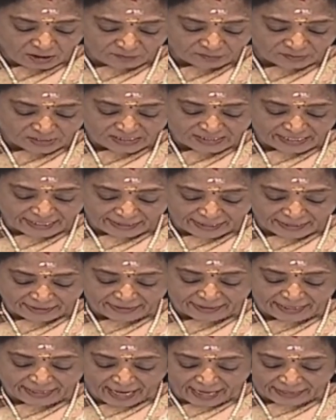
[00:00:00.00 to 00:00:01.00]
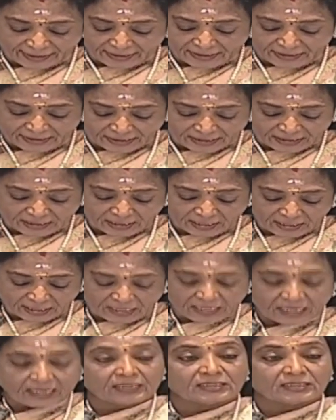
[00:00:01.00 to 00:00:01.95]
of the second guarantee